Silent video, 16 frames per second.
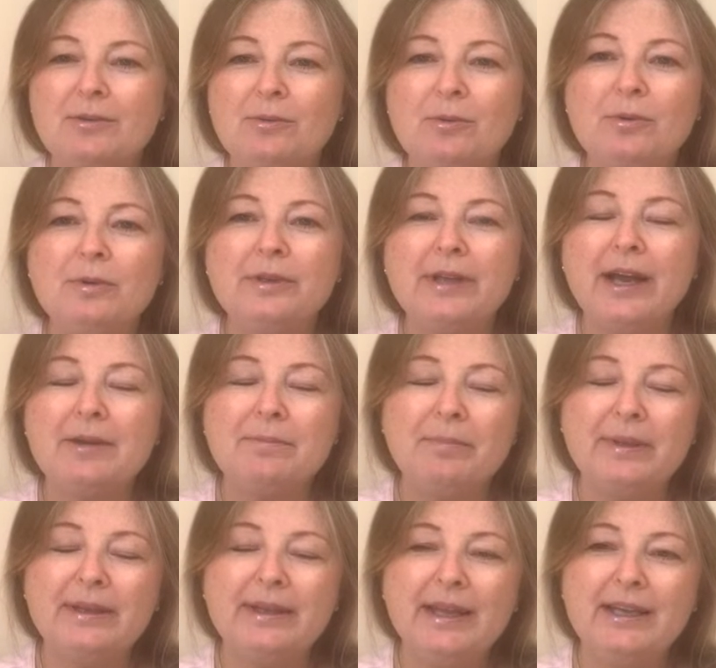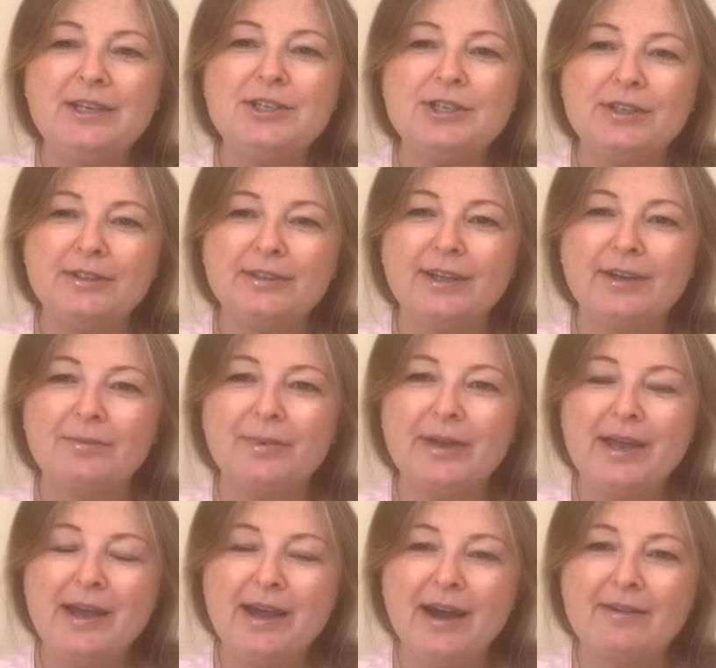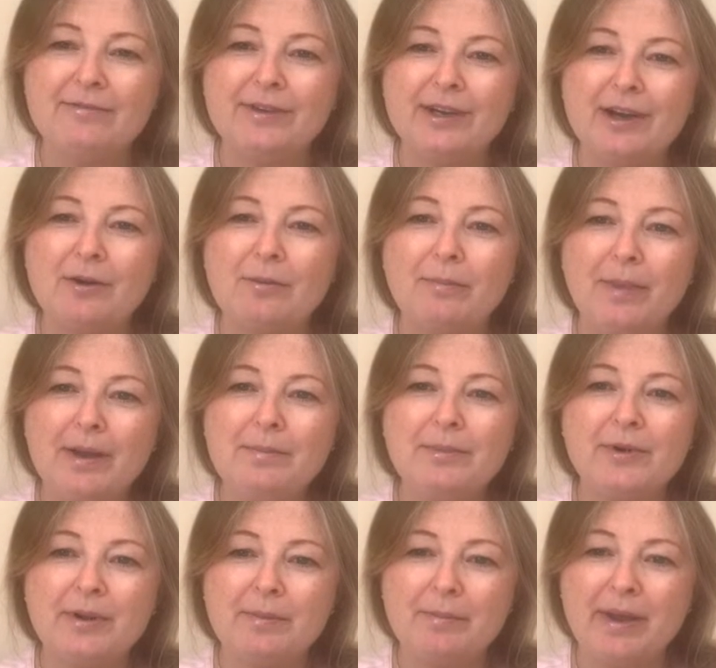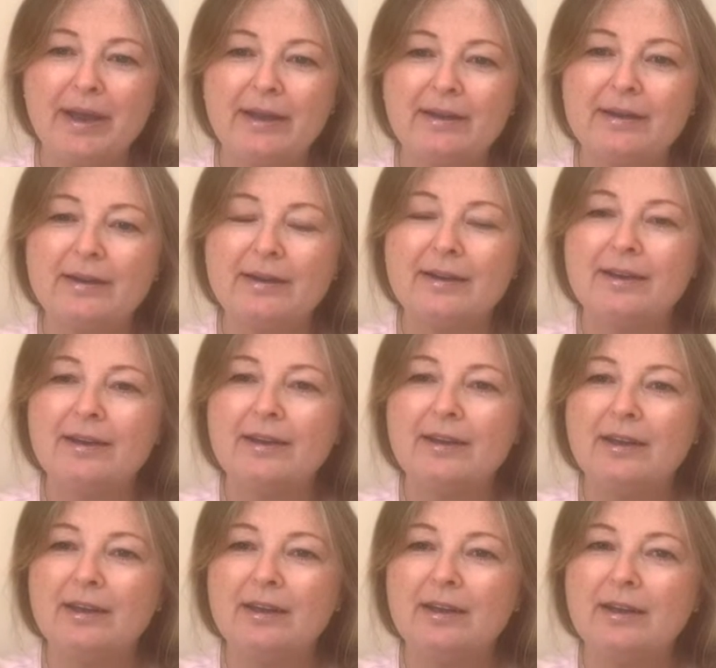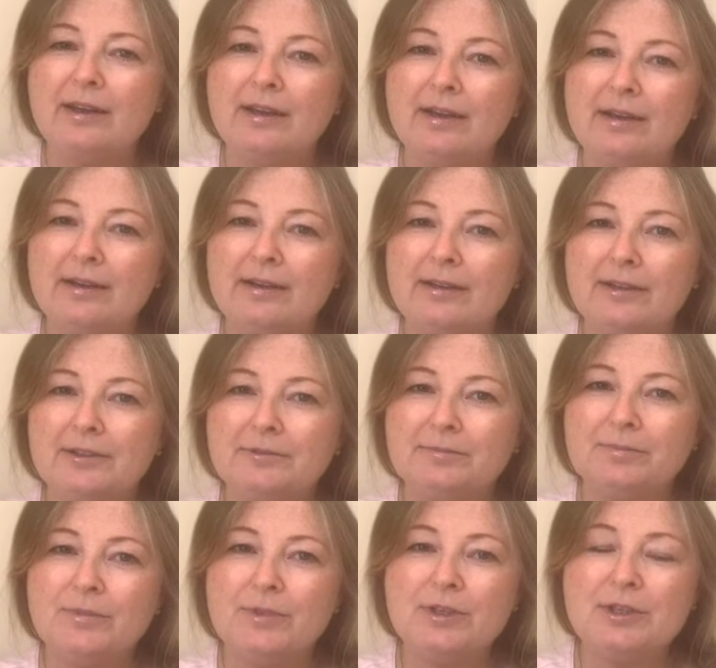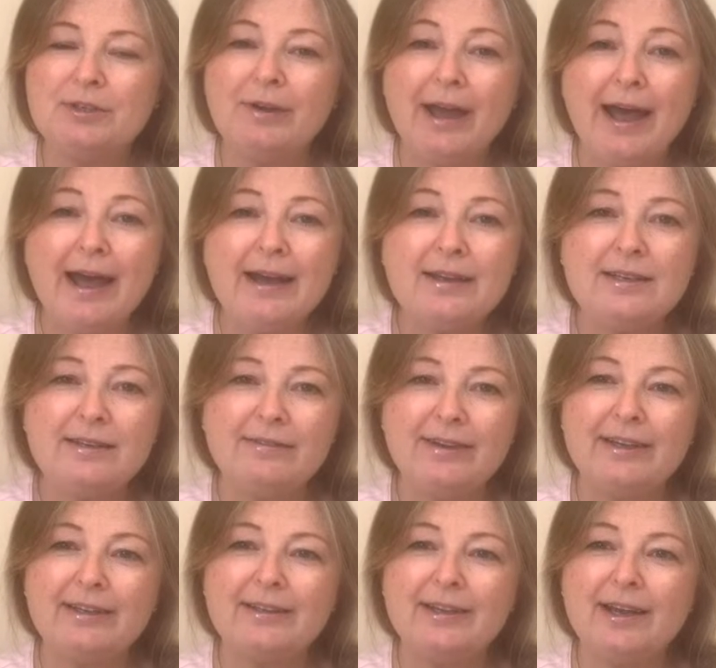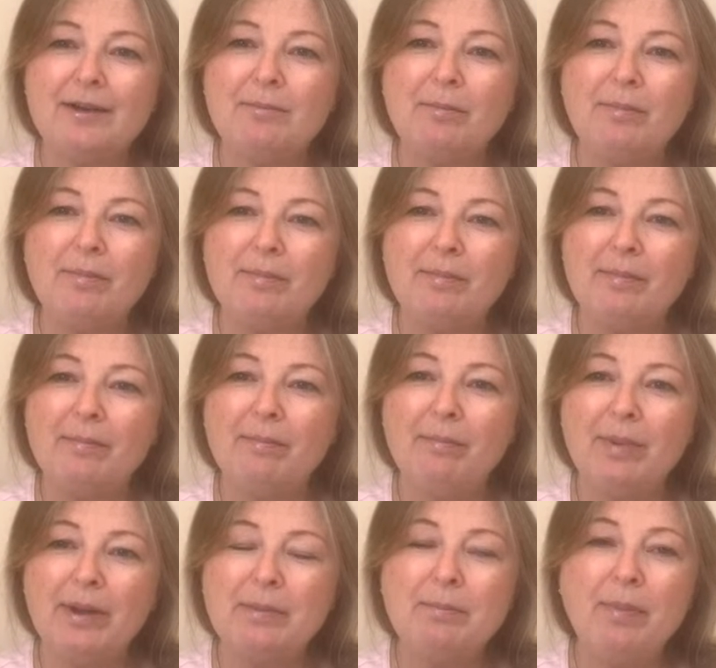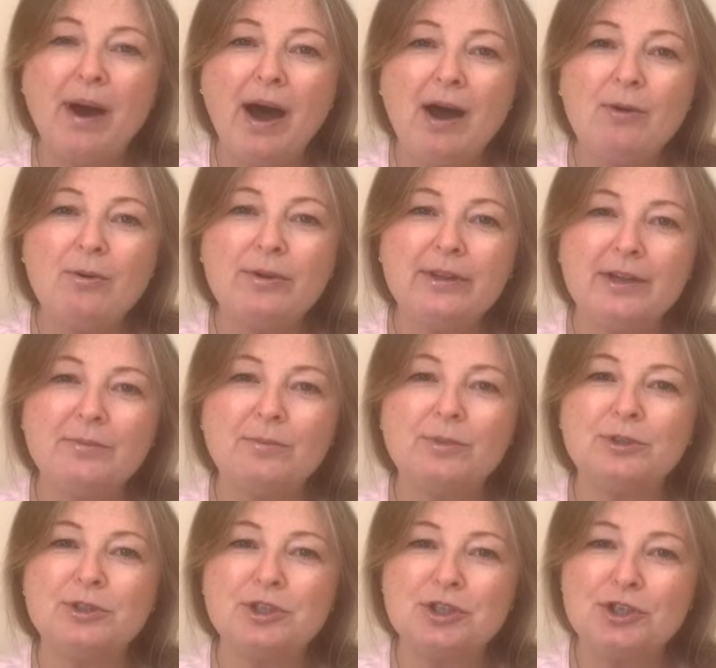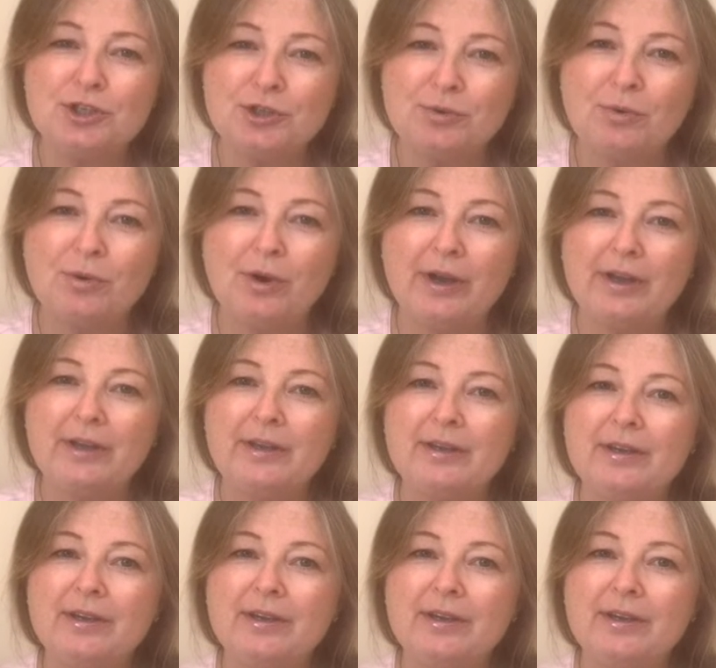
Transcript: all that potential that we have in our memory bank, to activate them, empower them with joy